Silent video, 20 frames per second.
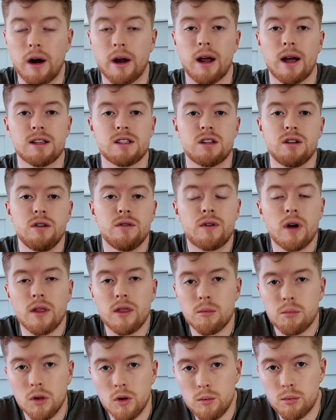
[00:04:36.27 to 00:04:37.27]
All right guys, so you've got
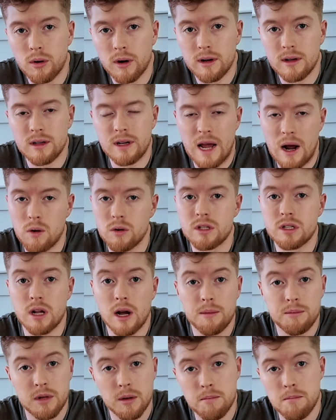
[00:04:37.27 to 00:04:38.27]
the blueprint. Now it's
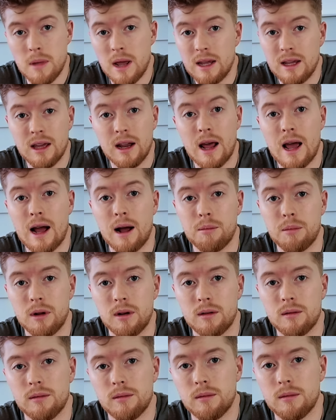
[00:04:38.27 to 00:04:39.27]
time to make it
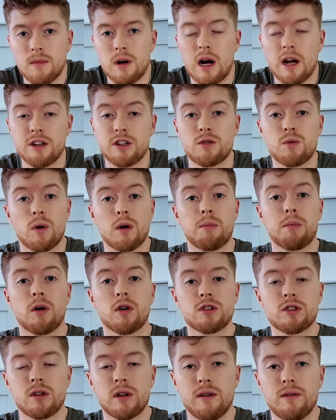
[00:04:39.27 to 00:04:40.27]
happen. I just want to
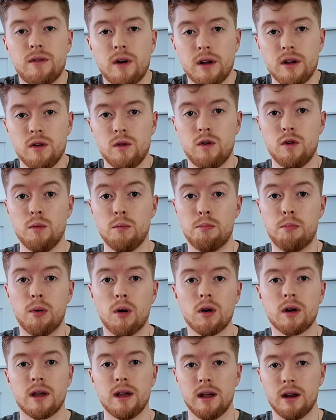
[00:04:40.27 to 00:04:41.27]
personally invite you to
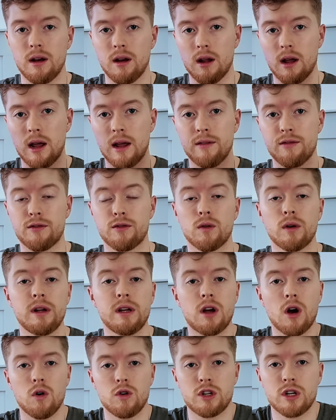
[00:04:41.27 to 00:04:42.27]
book in a free
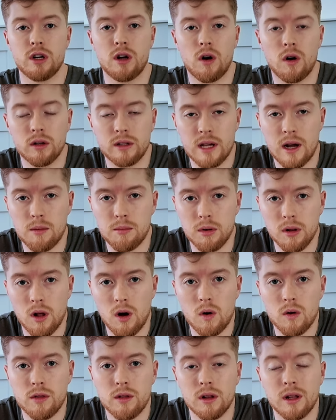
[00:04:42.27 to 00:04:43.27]
coaching call down
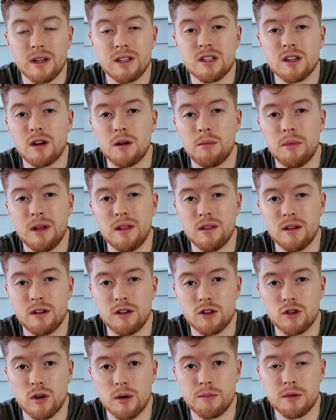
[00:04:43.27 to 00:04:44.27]
below. The link's going to be in the
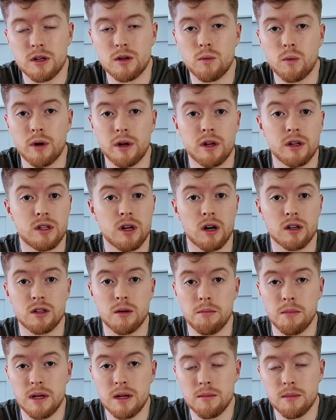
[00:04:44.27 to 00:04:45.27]
description where you can talk
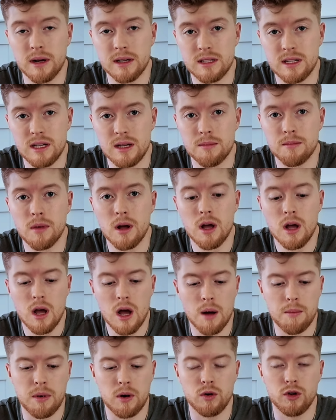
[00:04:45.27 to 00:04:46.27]
to me and my team
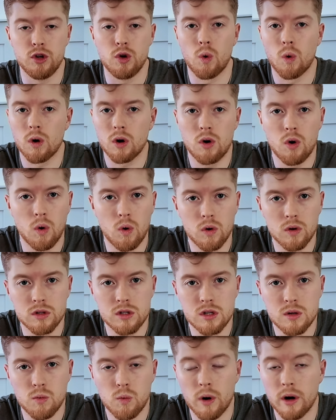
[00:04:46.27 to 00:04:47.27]
about your
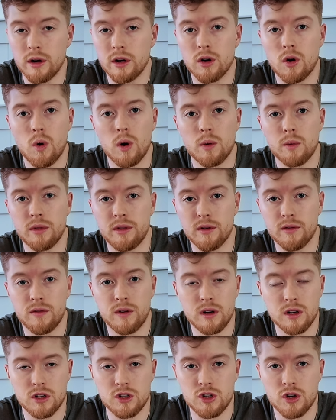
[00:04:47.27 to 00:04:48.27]
goals and where you're going with your
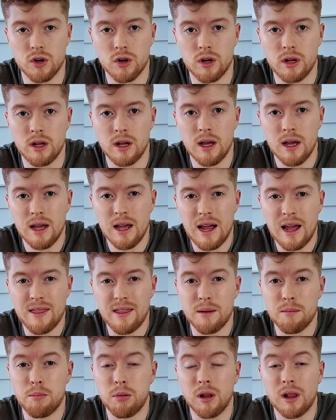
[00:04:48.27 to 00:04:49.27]
fitness journey, and
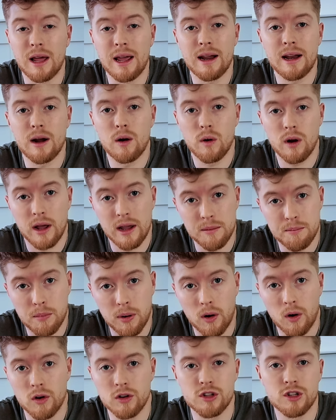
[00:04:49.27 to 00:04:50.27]
then plan out a
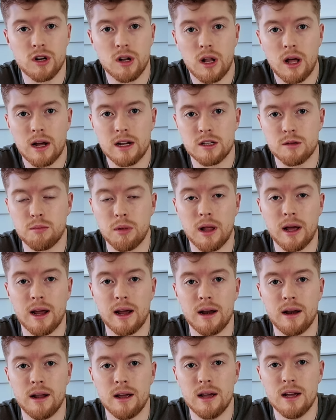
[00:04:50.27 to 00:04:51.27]
personalized
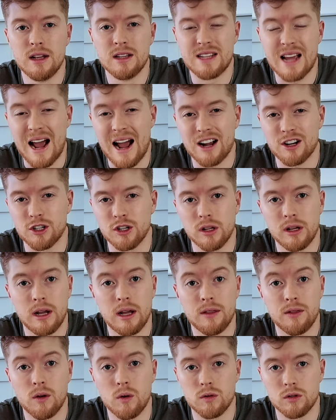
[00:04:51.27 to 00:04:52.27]
plan to actually
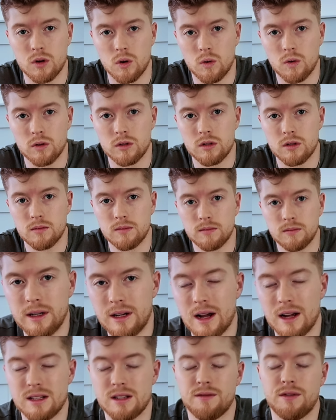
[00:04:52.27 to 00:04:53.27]
hit those goals. And
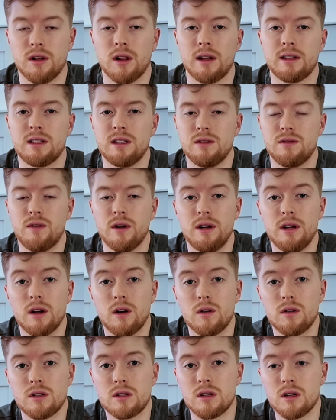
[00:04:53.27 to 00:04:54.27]
guys, if you like these
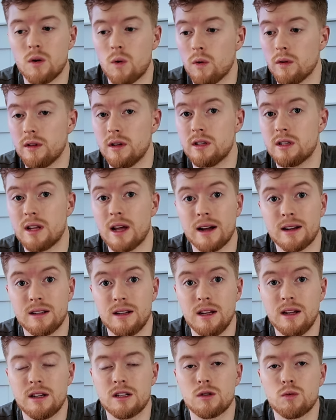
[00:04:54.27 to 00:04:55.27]
videos or these
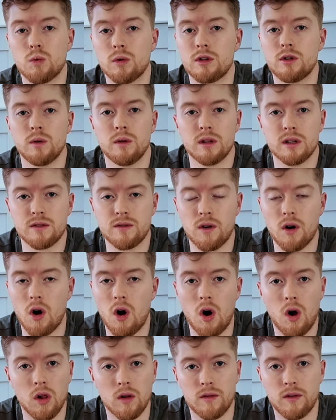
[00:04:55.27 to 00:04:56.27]
techniques, we're doing this for
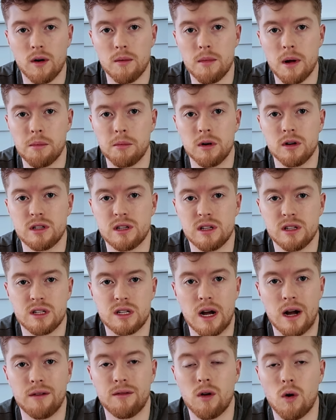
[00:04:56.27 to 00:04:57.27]
all of our members
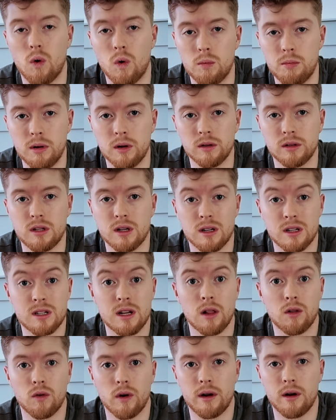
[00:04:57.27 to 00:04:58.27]
inside the Whole Built
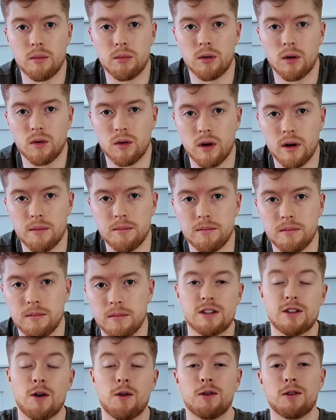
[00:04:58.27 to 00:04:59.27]
Accelerator program.
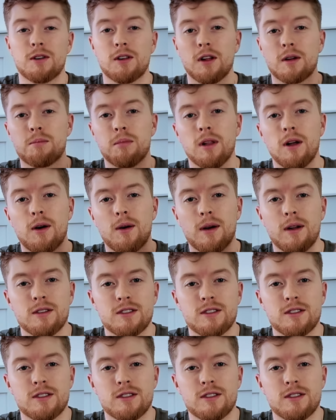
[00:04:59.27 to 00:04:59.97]
So click below